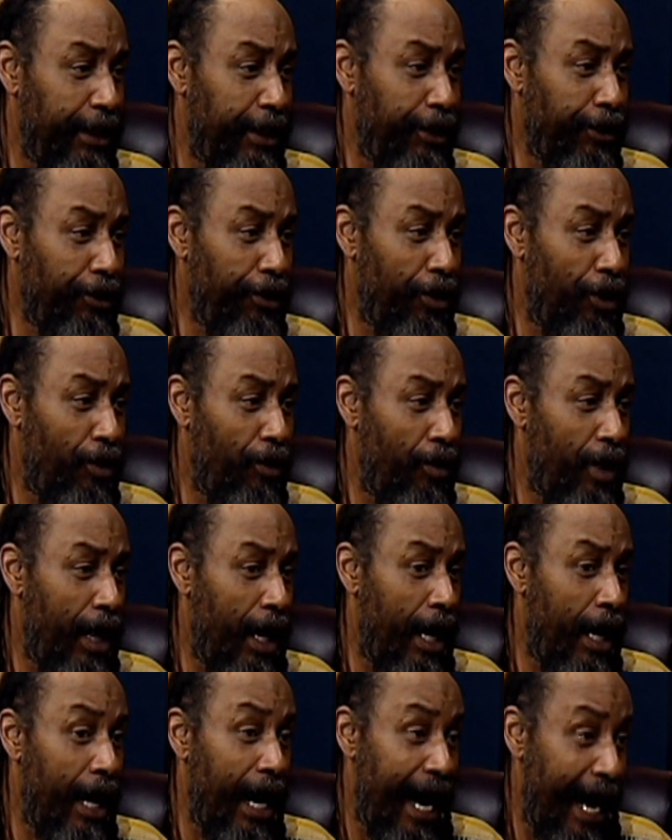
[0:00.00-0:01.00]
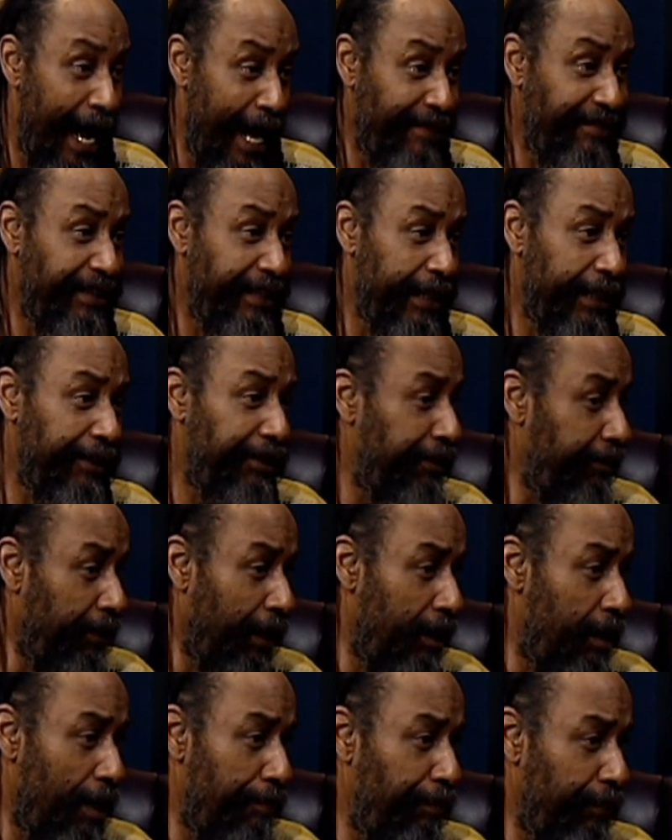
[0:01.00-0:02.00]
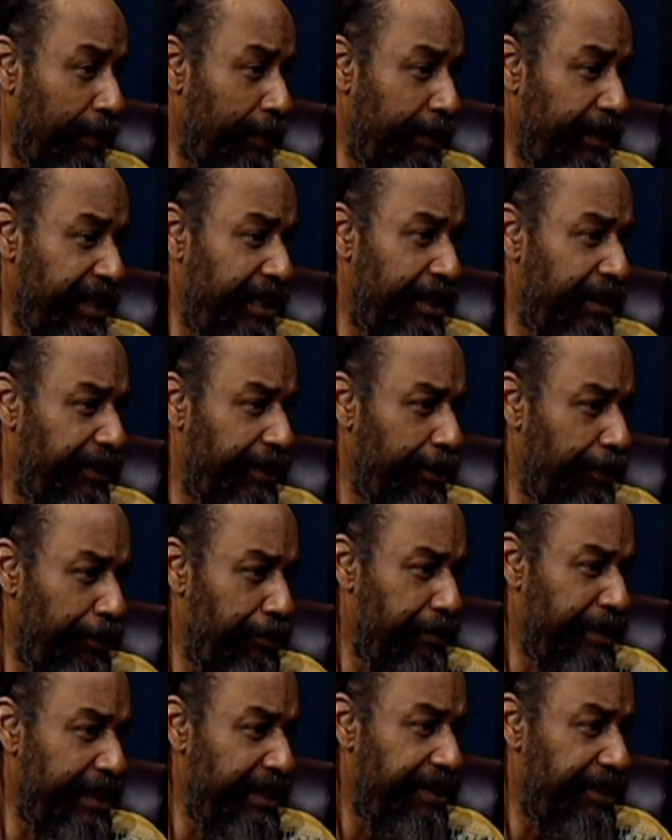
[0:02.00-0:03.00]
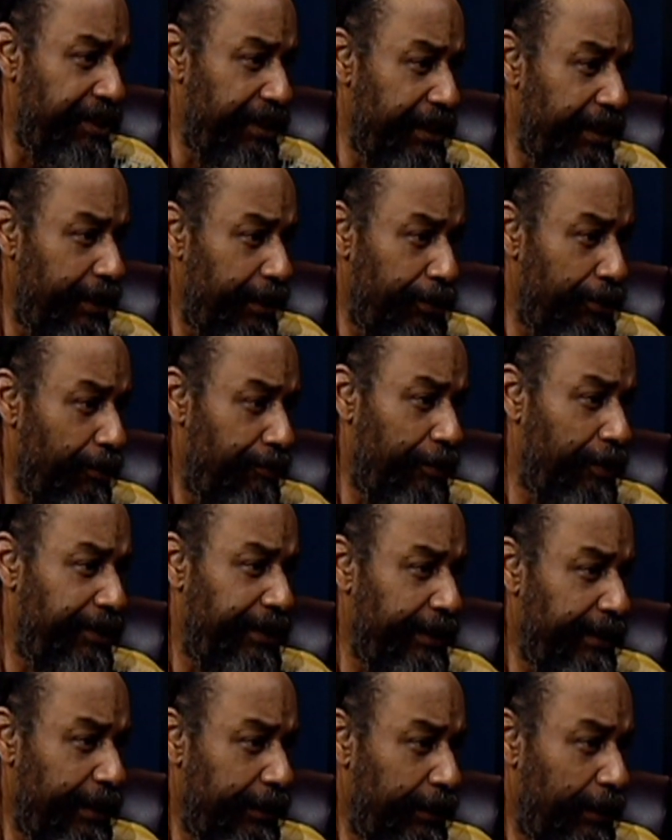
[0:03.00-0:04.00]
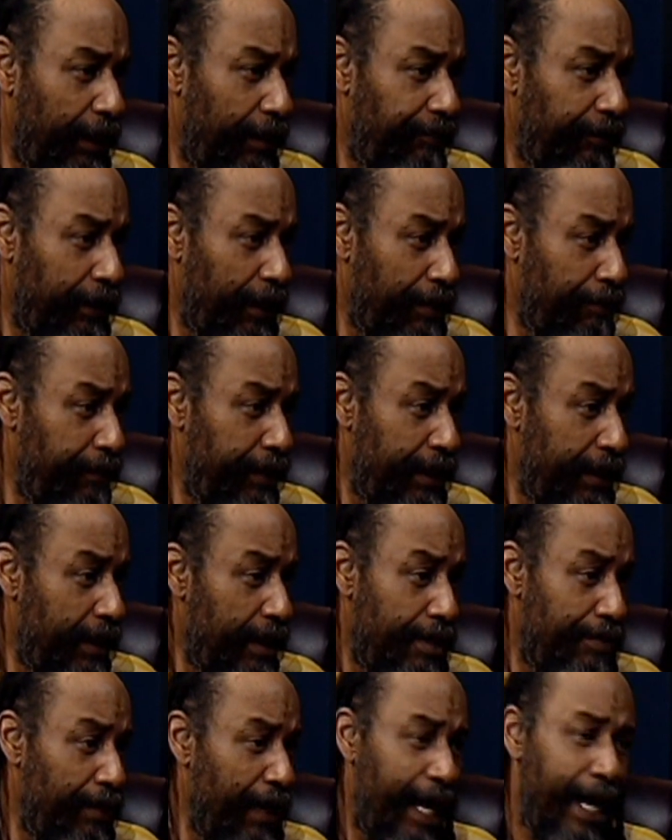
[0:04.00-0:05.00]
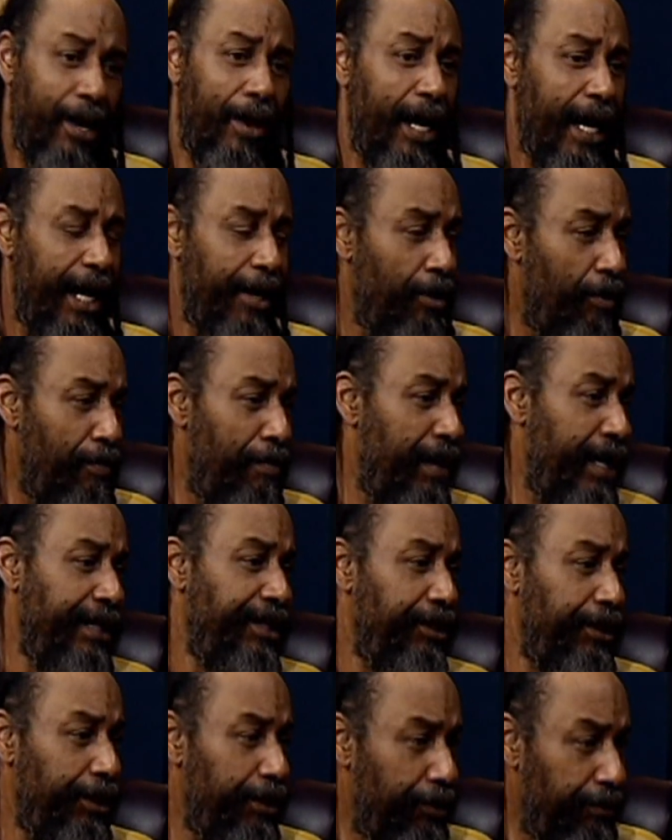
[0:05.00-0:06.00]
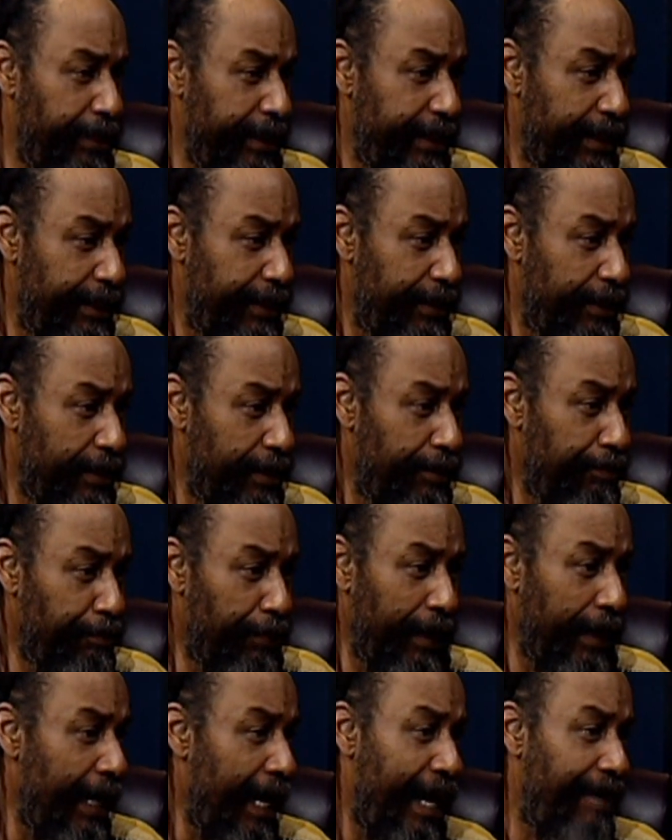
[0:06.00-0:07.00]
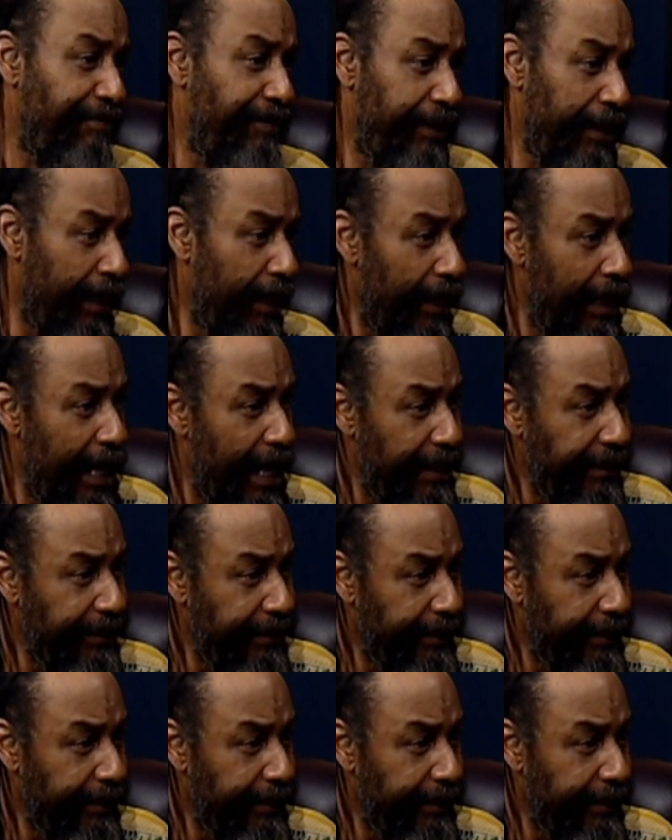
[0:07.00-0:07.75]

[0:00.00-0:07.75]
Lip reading: You know, I did a couple of years at UDC, University District of Columbia, but I don't have no major degrees, but I've done a lot of